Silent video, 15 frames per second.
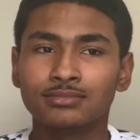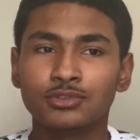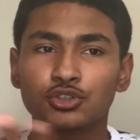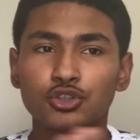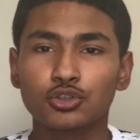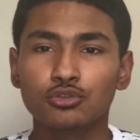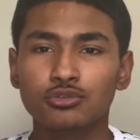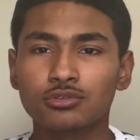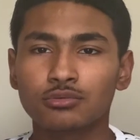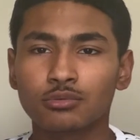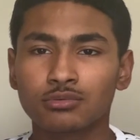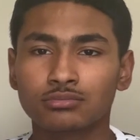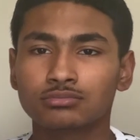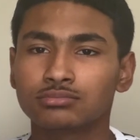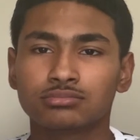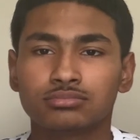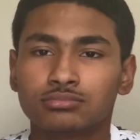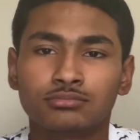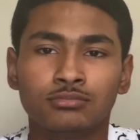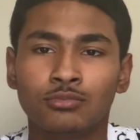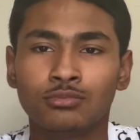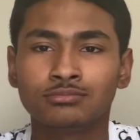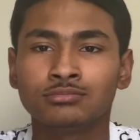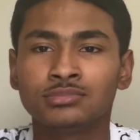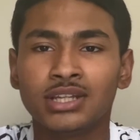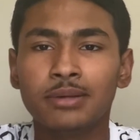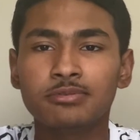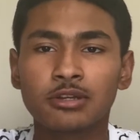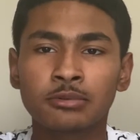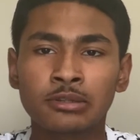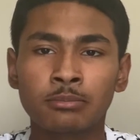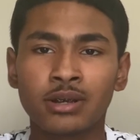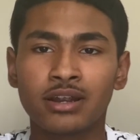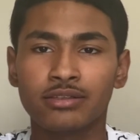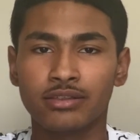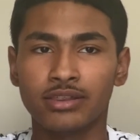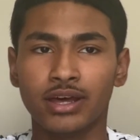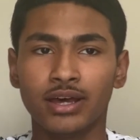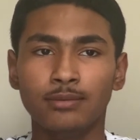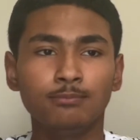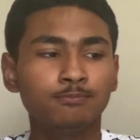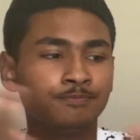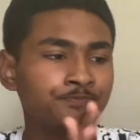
shoes. Name something better than that.